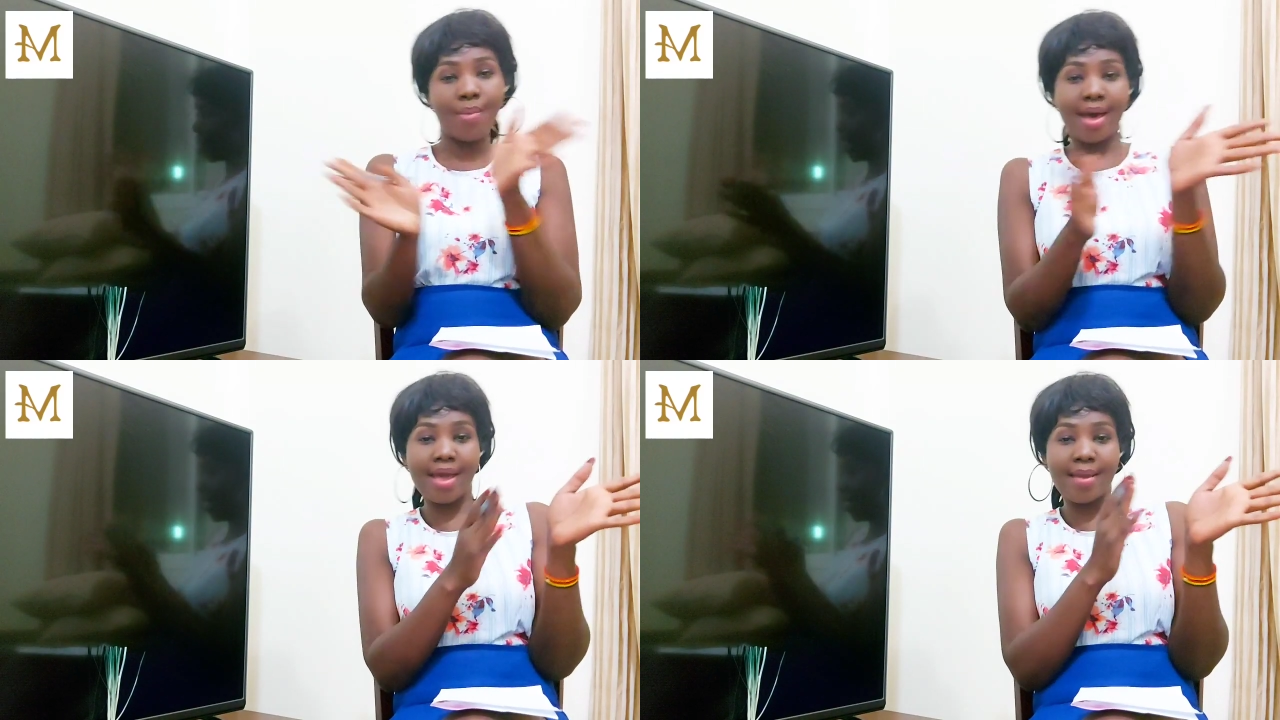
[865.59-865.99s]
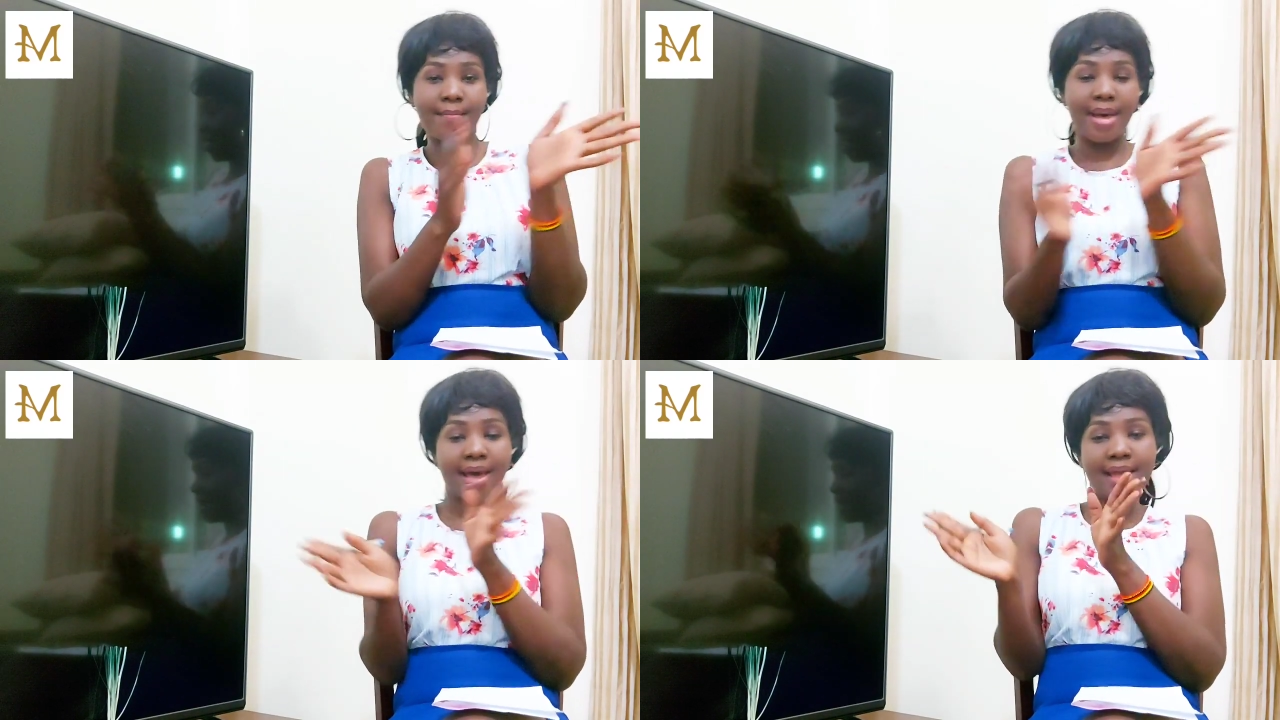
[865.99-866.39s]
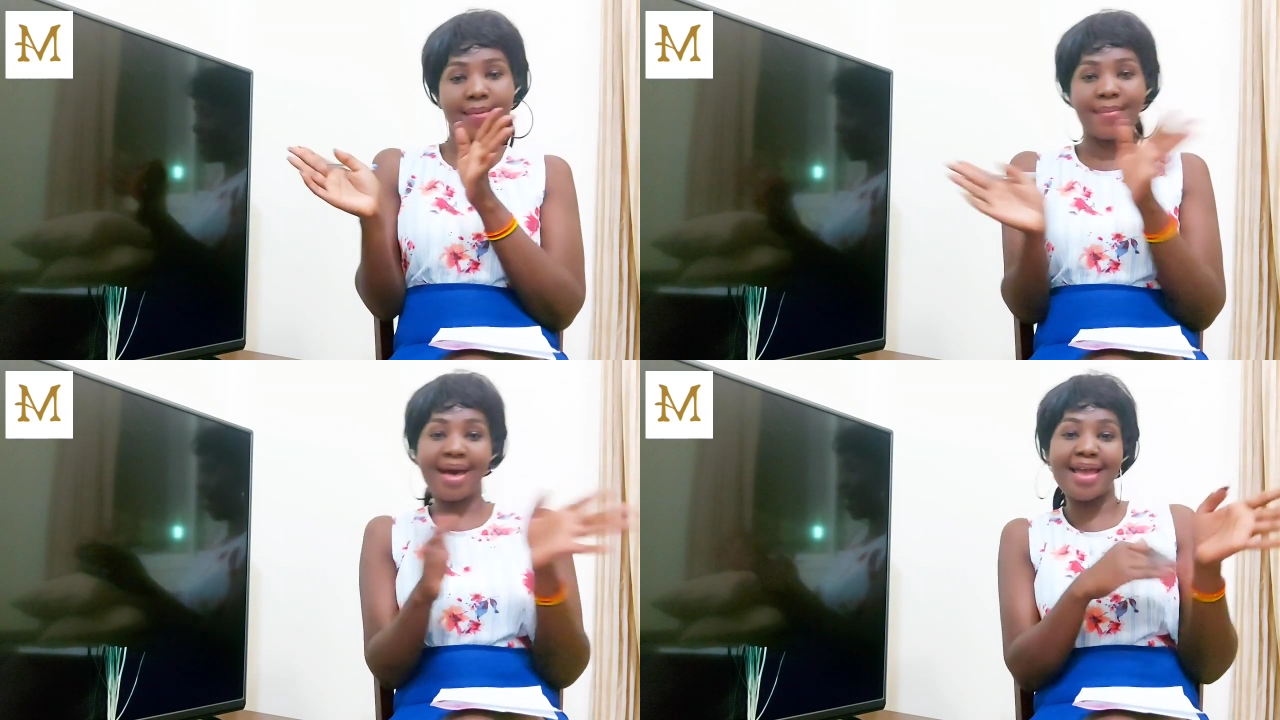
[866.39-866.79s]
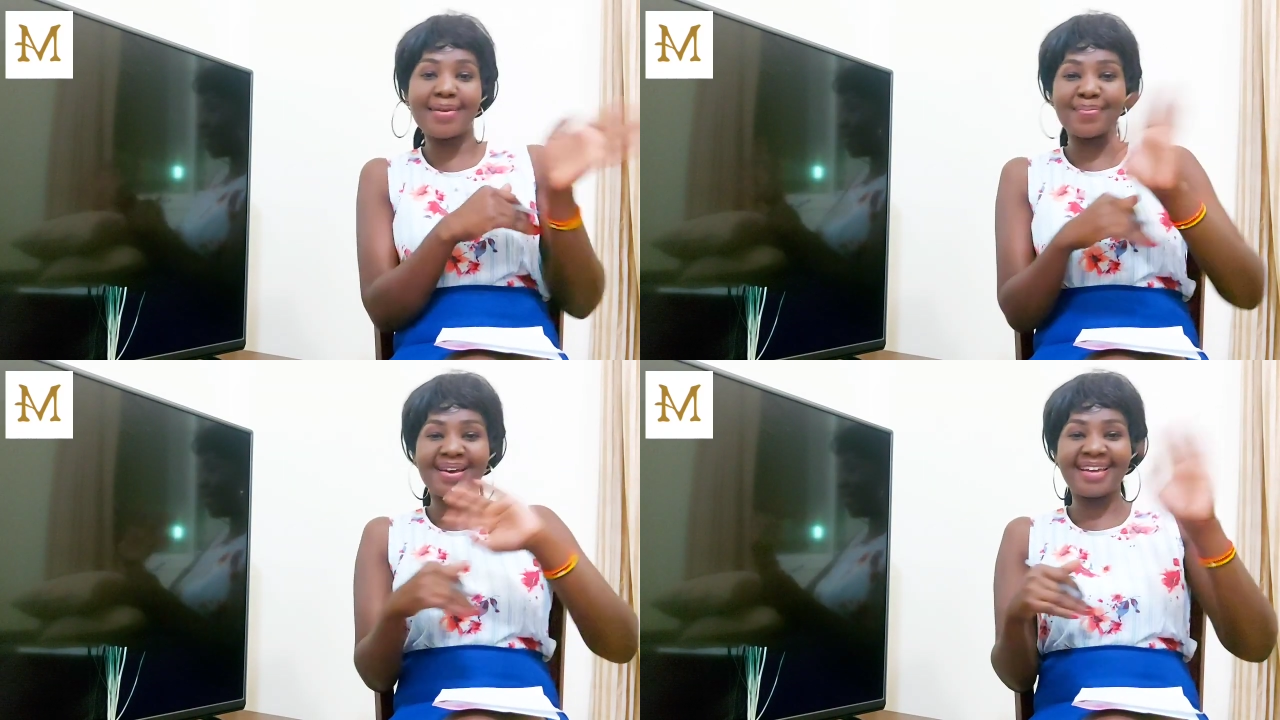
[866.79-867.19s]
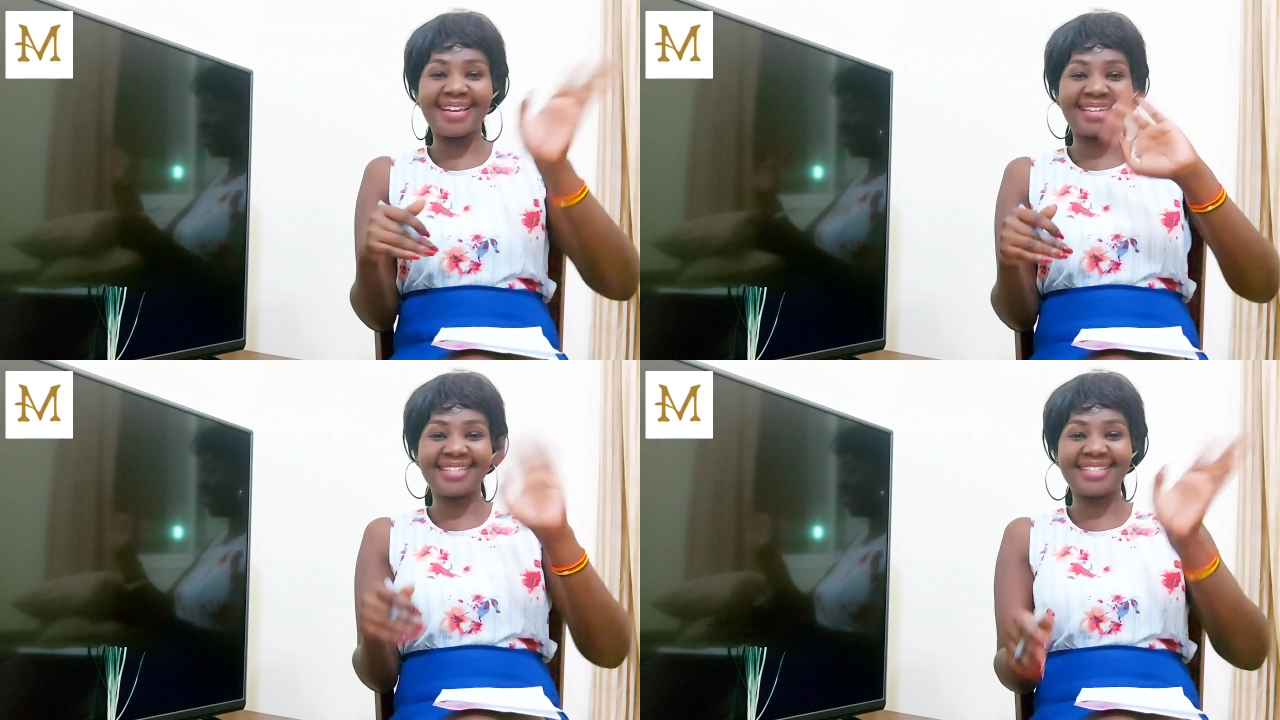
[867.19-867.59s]
Bye bye bye
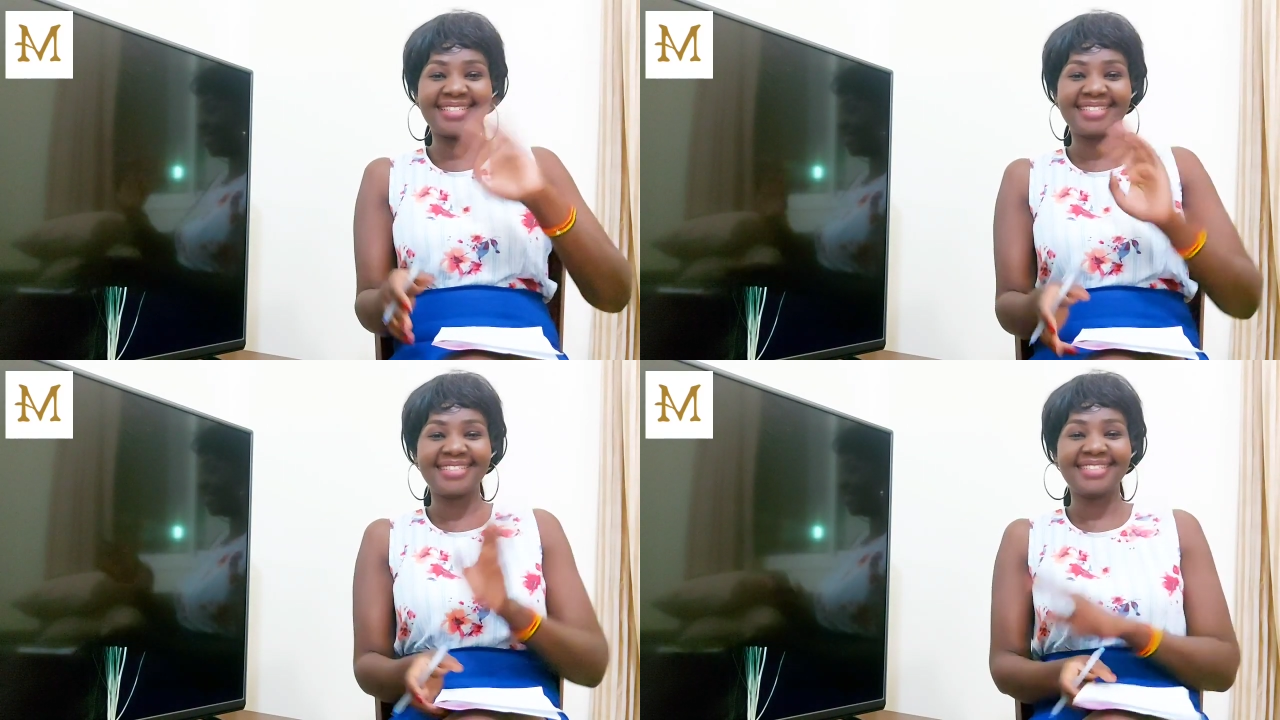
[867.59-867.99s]
bye.